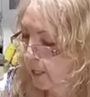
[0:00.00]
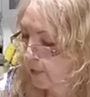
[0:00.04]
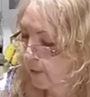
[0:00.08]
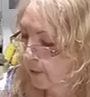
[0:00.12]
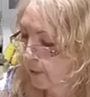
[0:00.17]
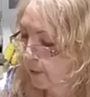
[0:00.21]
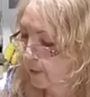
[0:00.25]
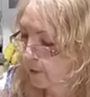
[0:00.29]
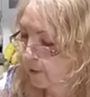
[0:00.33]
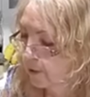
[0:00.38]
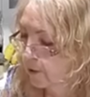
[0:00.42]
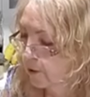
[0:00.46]
and
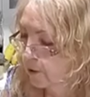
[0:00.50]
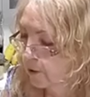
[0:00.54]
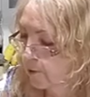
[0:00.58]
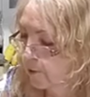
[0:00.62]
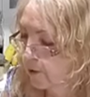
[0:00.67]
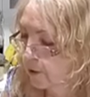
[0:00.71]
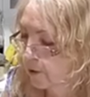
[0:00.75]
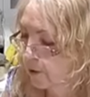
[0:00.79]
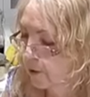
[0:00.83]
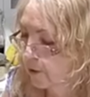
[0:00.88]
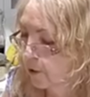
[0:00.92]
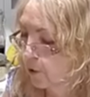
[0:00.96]
then I'll
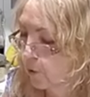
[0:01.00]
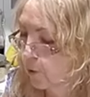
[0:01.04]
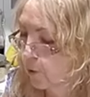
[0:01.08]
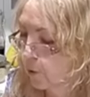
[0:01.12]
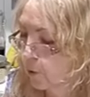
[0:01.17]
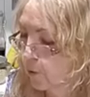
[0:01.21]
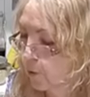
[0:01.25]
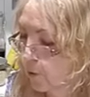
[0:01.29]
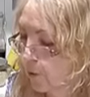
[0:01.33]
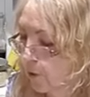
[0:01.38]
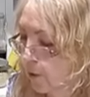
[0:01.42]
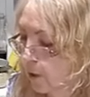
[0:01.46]
serve this
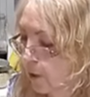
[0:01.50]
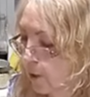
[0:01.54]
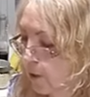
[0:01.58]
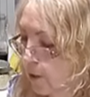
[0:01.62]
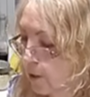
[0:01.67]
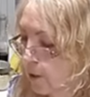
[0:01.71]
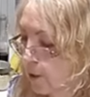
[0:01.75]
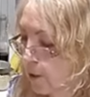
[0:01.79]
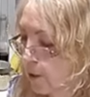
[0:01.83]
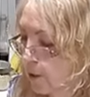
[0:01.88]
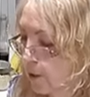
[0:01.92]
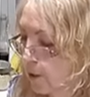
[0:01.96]
cold
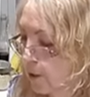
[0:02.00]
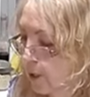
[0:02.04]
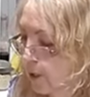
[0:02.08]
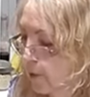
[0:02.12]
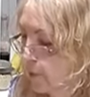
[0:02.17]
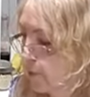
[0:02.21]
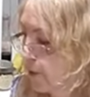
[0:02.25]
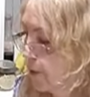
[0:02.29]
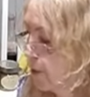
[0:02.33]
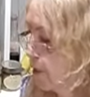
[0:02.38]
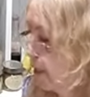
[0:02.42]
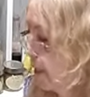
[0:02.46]
so that it
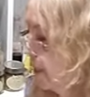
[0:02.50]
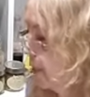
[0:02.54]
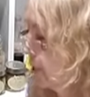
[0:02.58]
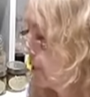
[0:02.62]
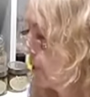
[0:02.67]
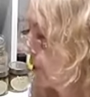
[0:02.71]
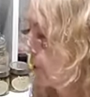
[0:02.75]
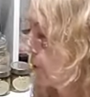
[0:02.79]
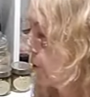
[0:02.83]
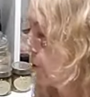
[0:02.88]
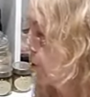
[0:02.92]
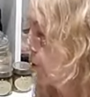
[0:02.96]
retains
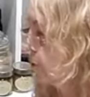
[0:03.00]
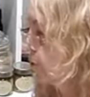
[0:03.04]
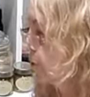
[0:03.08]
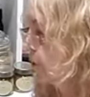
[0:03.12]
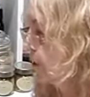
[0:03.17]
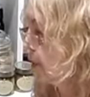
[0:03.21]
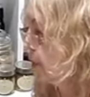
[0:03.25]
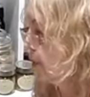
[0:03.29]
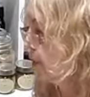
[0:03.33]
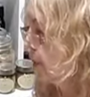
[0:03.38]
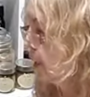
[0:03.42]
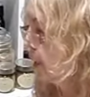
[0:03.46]
all the
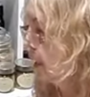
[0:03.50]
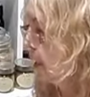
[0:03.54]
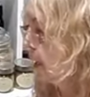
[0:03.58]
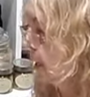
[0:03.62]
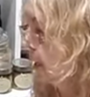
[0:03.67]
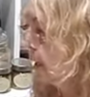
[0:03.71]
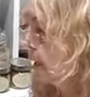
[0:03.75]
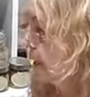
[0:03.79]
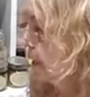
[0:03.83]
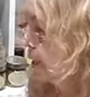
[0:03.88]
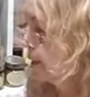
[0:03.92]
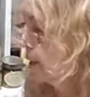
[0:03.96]
nutrients.
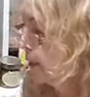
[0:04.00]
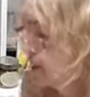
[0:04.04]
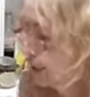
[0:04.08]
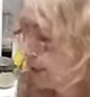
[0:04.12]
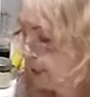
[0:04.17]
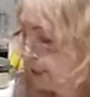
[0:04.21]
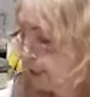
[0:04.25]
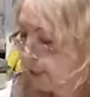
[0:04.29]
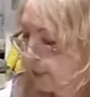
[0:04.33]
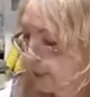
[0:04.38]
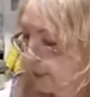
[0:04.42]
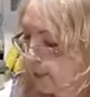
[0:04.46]

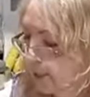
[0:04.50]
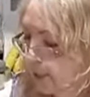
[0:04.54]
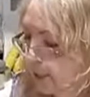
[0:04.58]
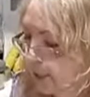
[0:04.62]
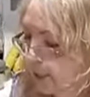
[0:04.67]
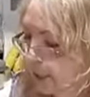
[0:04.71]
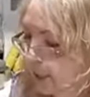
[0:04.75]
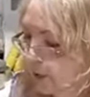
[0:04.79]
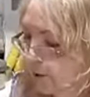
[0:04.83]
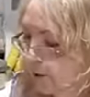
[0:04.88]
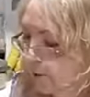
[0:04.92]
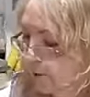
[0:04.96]
This is
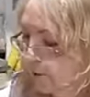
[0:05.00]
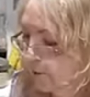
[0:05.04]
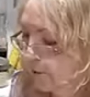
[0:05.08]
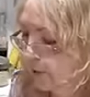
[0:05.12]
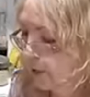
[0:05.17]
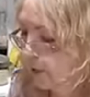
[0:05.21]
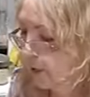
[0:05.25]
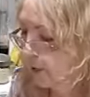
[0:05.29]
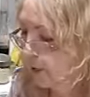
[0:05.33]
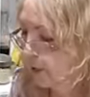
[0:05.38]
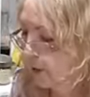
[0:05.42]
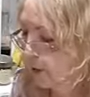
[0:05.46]
the other
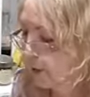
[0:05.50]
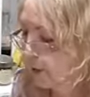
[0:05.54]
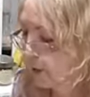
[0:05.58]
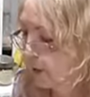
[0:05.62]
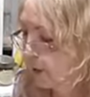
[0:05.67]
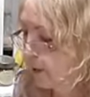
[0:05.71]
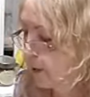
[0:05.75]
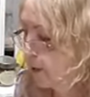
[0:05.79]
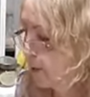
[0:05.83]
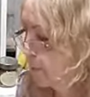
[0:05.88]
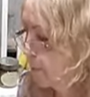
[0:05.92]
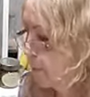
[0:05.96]
thing,
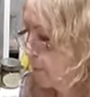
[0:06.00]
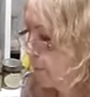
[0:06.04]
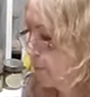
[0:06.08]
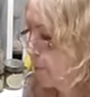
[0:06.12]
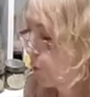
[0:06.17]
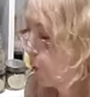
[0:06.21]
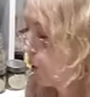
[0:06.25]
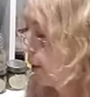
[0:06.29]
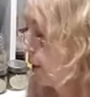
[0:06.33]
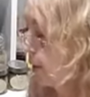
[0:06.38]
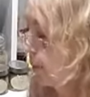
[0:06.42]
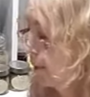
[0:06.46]

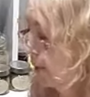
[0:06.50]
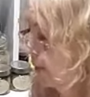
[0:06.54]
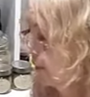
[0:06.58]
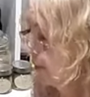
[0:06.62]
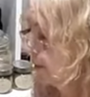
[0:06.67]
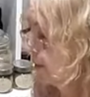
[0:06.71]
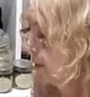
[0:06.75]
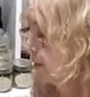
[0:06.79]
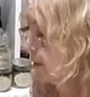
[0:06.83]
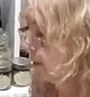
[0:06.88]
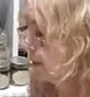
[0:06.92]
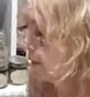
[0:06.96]

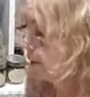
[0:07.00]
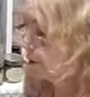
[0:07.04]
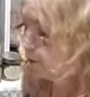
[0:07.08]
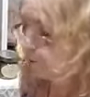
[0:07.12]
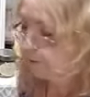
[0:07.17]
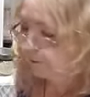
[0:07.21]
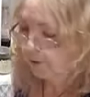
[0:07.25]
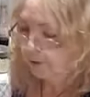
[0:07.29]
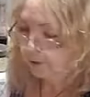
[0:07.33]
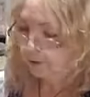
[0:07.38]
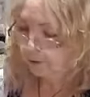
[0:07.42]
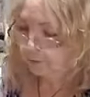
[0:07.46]
there is another
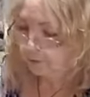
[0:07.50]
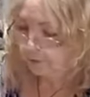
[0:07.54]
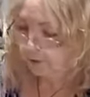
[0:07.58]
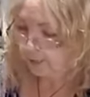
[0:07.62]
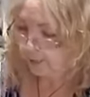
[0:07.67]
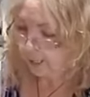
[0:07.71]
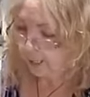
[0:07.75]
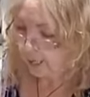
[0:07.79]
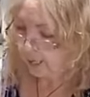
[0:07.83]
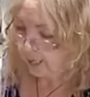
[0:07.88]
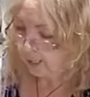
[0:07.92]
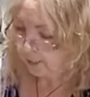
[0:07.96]
thing you can
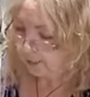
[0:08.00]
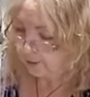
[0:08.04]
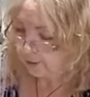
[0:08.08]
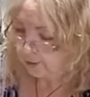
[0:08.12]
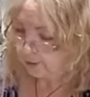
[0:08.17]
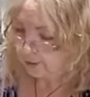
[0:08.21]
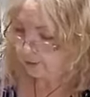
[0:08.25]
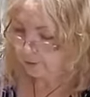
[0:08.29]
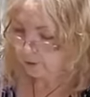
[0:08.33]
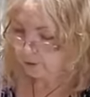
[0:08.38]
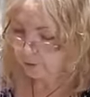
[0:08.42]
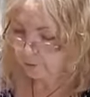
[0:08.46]
add
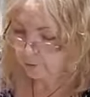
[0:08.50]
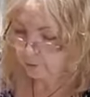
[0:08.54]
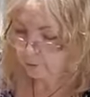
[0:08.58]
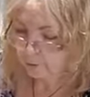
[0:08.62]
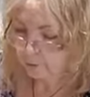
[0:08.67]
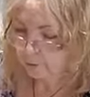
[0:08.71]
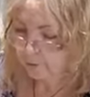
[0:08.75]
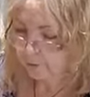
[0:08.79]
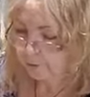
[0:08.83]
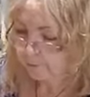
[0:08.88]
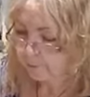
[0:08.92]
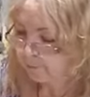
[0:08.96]

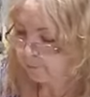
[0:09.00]
to,